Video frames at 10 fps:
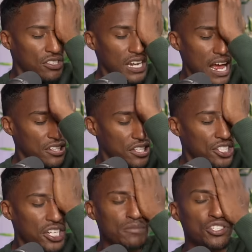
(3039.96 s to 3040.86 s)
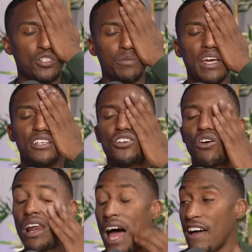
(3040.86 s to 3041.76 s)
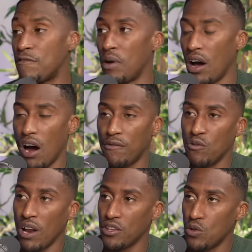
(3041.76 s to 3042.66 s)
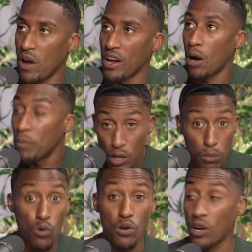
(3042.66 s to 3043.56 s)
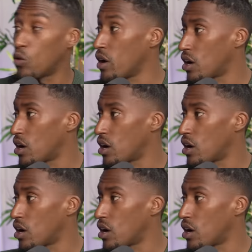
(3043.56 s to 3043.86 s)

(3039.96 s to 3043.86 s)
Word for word: It's just like the gym just makes your life better. I feel like you wake up in the morning